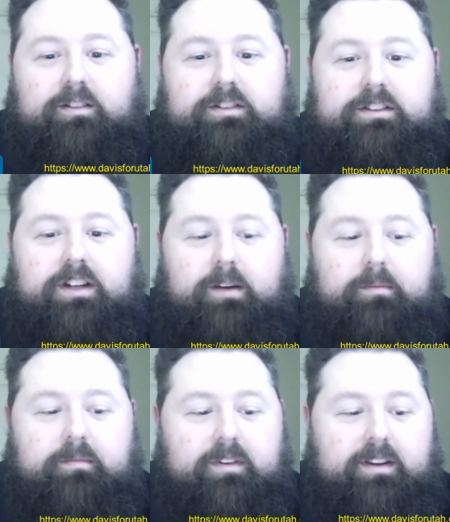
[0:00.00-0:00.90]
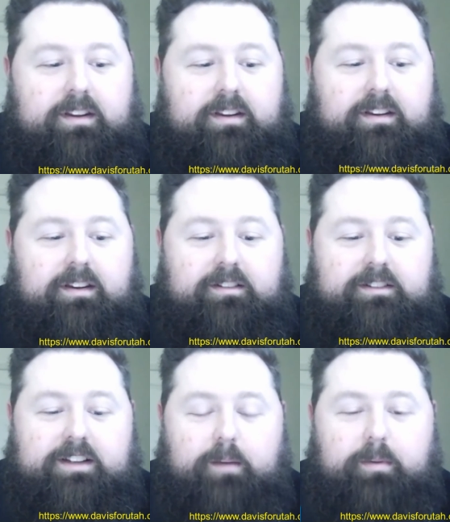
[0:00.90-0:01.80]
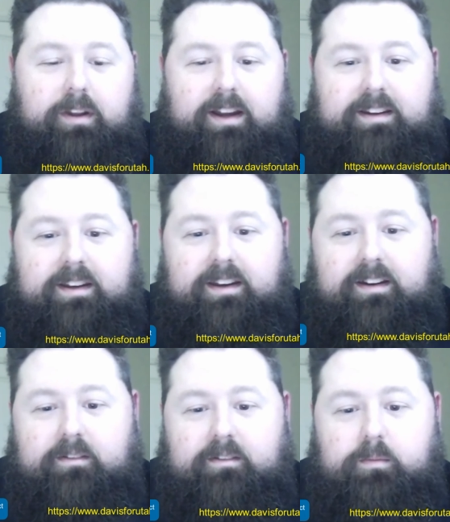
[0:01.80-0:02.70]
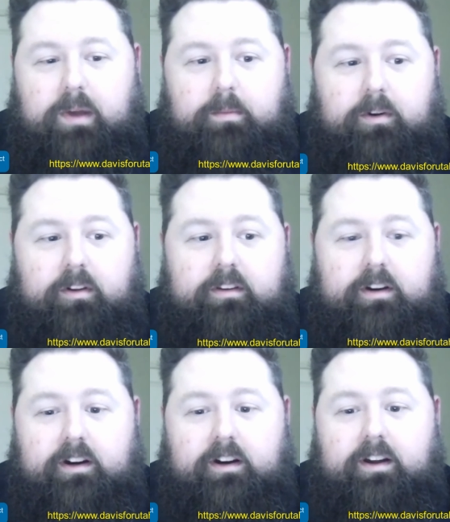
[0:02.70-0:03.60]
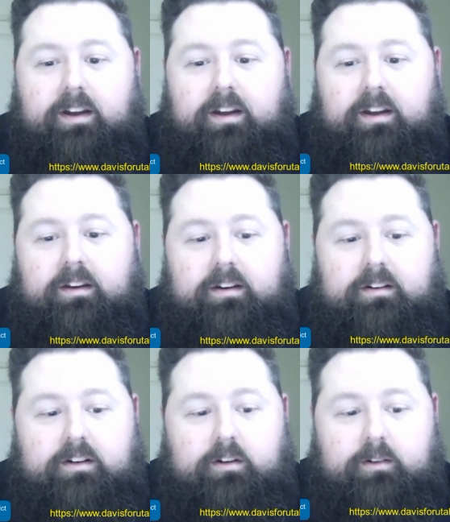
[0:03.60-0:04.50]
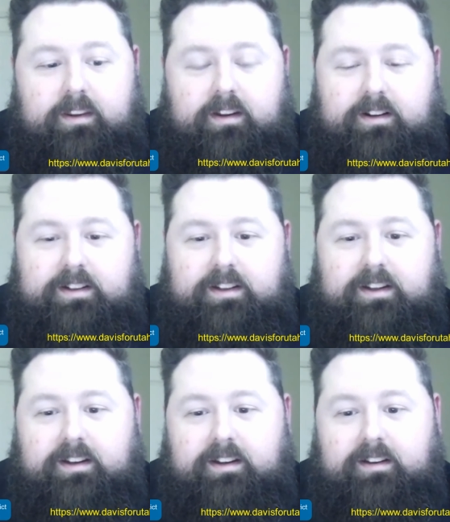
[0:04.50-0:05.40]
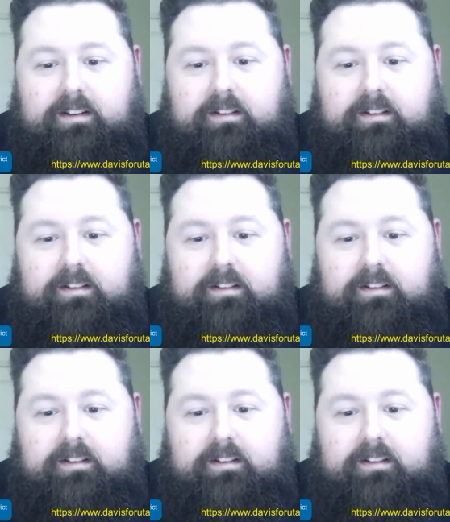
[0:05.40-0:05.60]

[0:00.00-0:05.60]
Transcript: Stop, stop electing people that are, going there to,